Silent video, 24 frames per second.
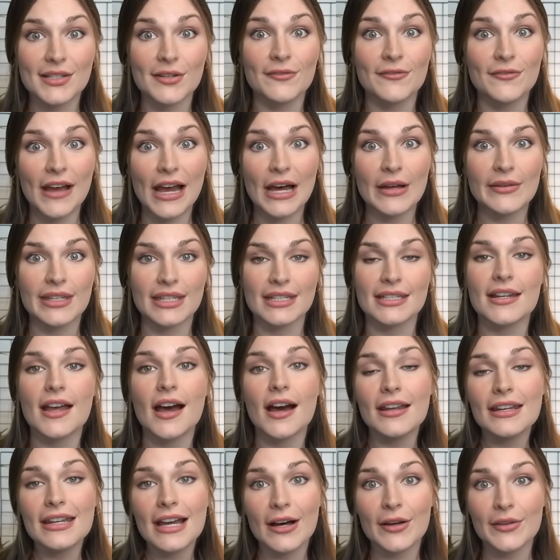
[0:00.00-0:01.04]
have found that an
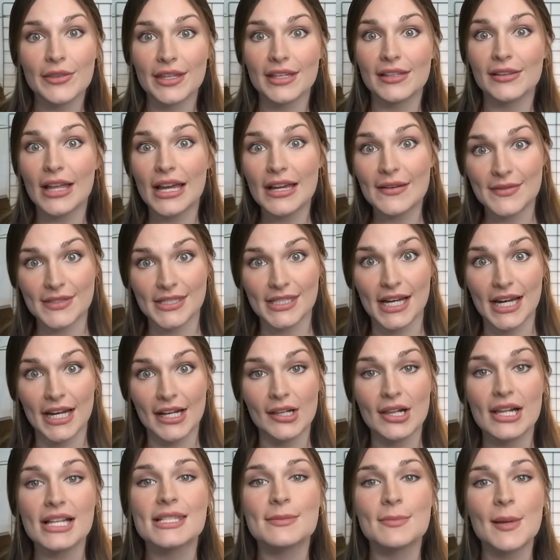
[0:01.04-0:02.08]
unhealthy
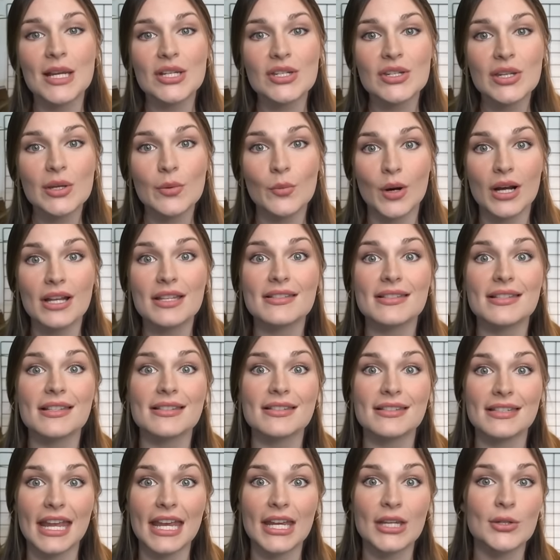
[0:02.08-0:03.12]
lifestyle, especially one
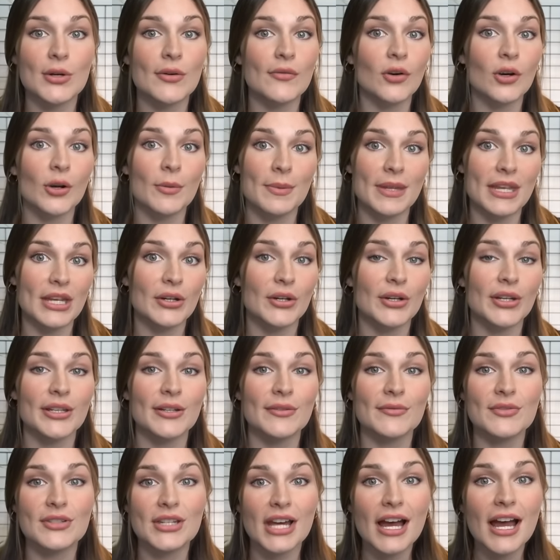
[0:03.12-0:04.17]
sustained over a period
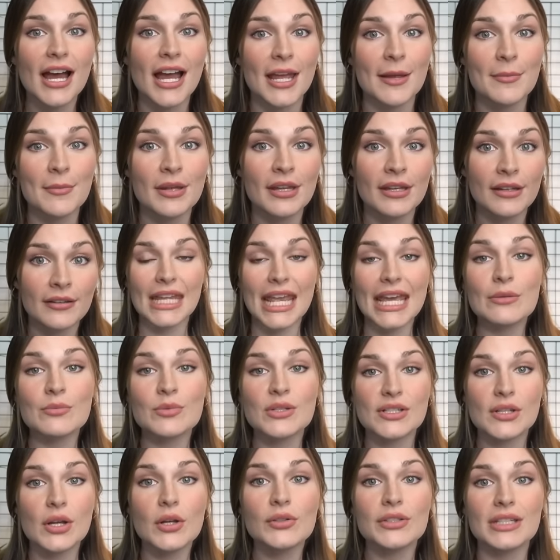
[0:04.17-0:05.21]
of time, can
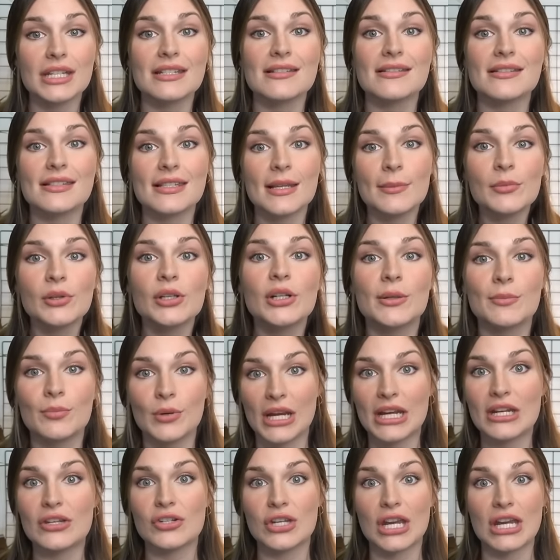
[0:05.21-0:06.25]
result in similar
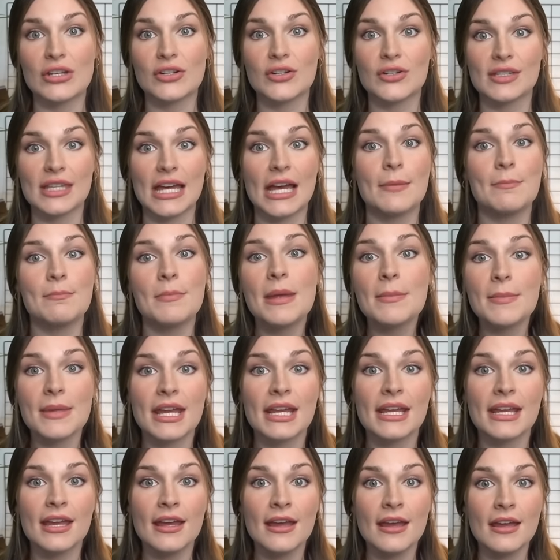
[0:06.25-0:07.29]
brain changes that
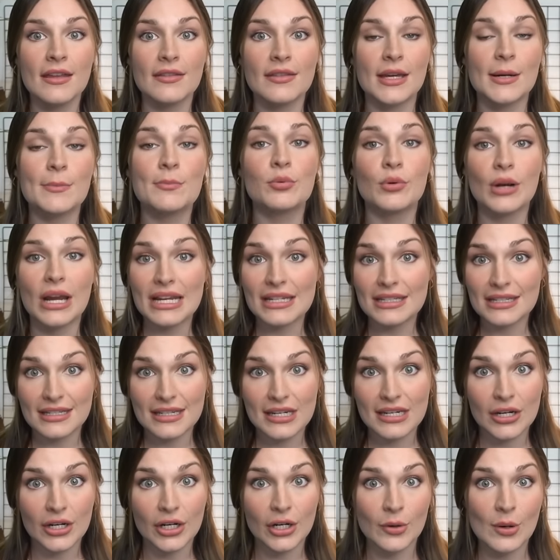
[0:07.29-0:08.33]
mimic the brain
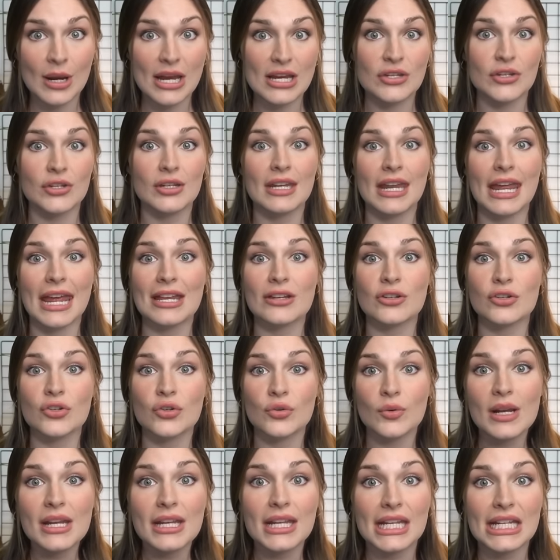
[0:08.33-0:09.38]
deterioration and
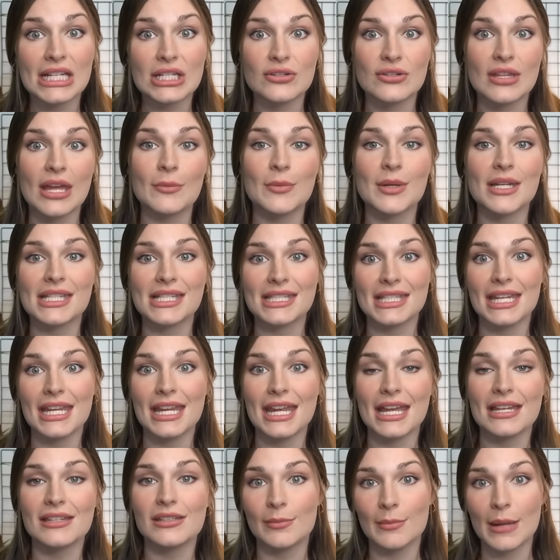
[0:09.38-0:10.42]
shrinkage that we see
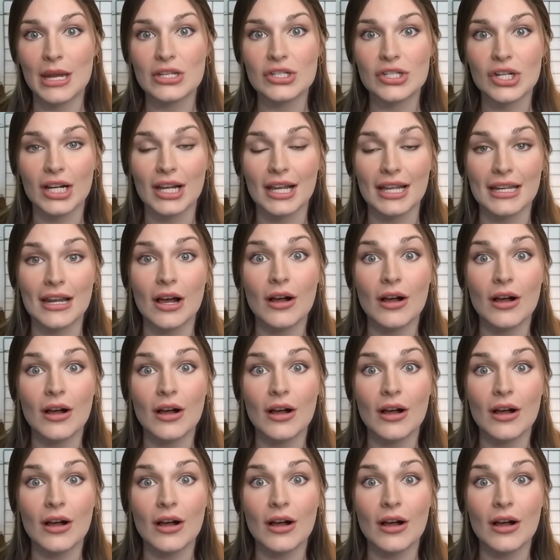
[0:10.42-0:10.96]
in dementia and